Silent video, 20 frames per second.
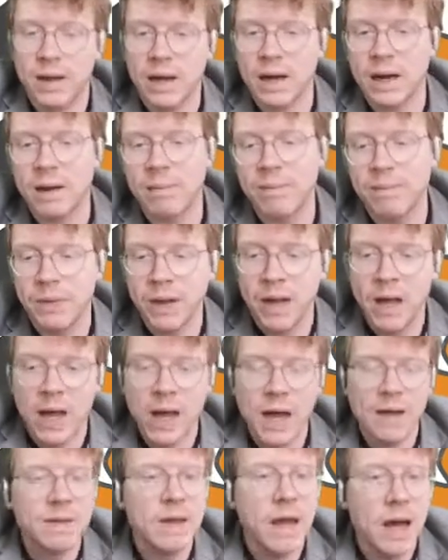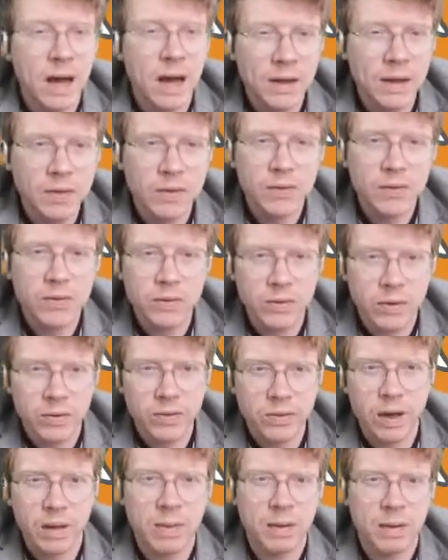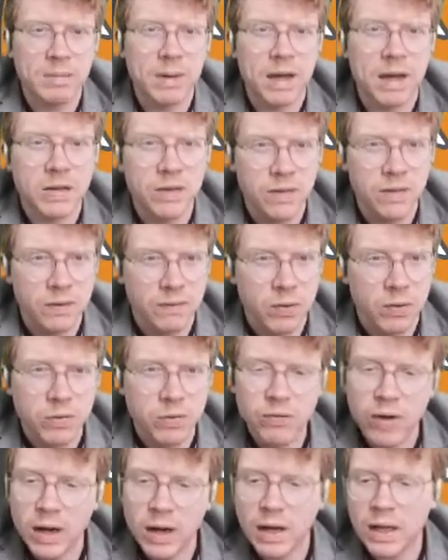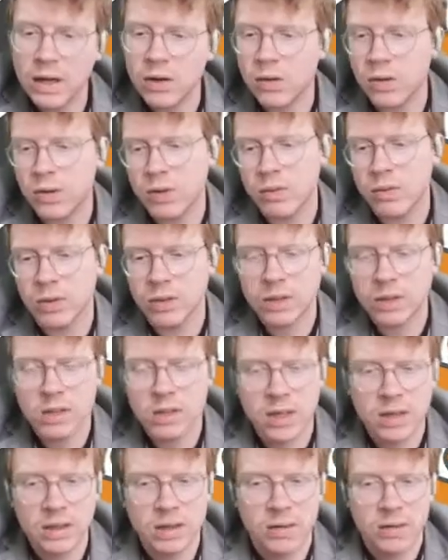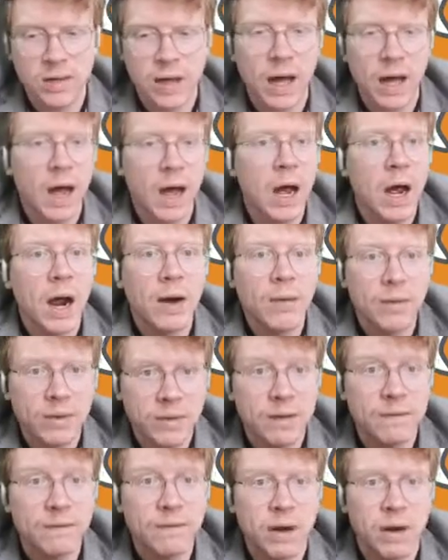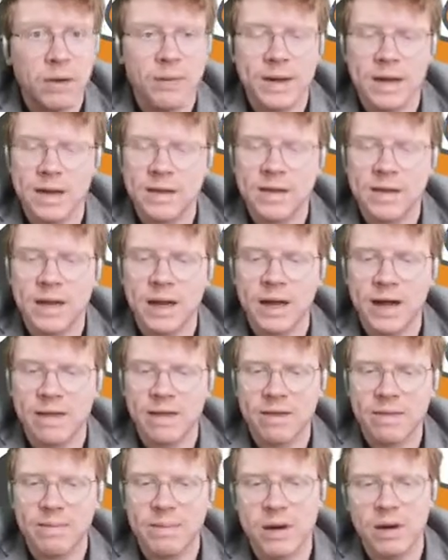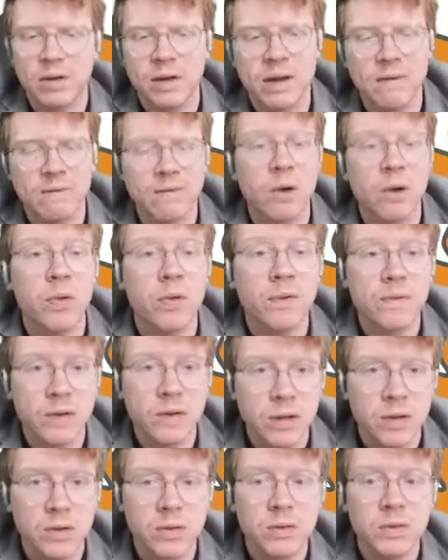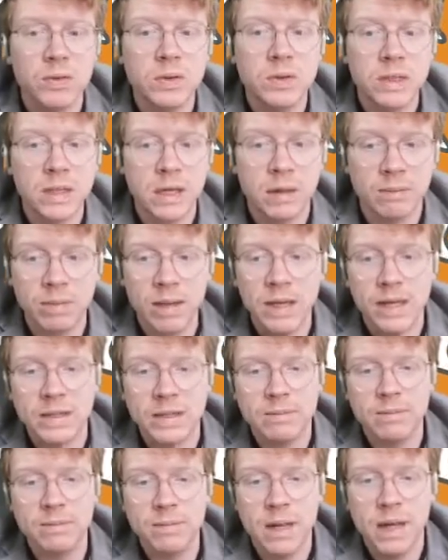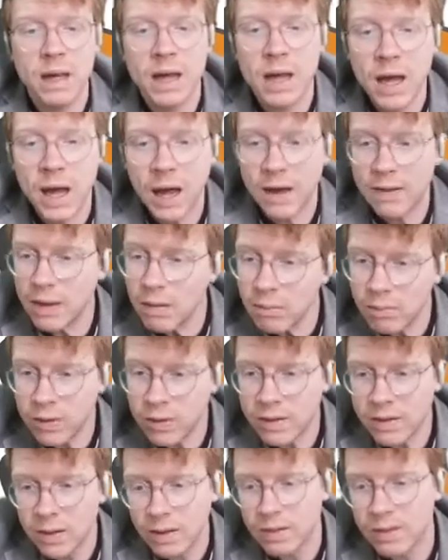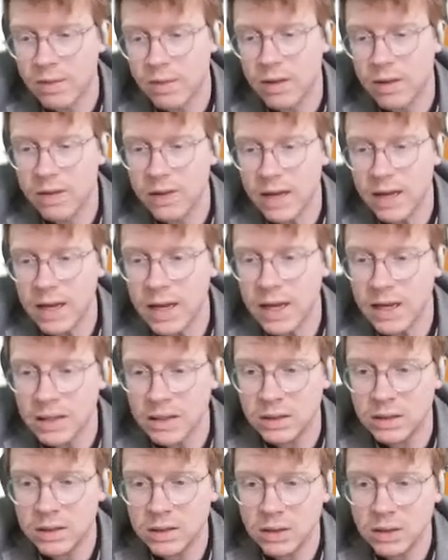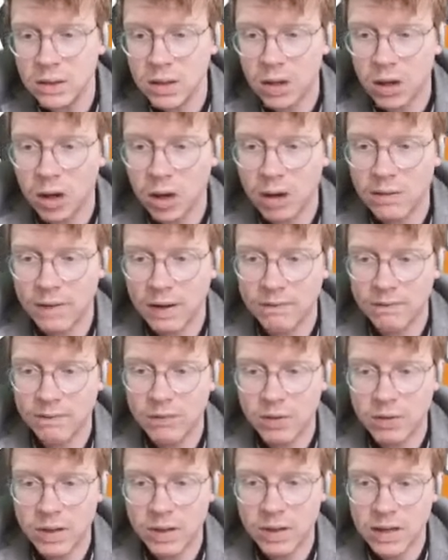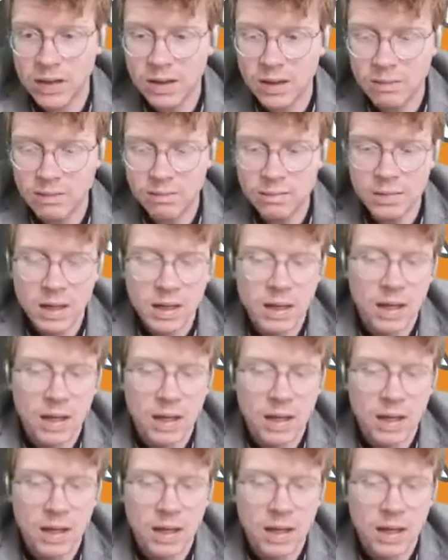And the answers to those SciPad pages, if you're struggling or you want to check those out, are in the following slides, but I'll leave those for you to complete. And that brings us to the end of our first lesson.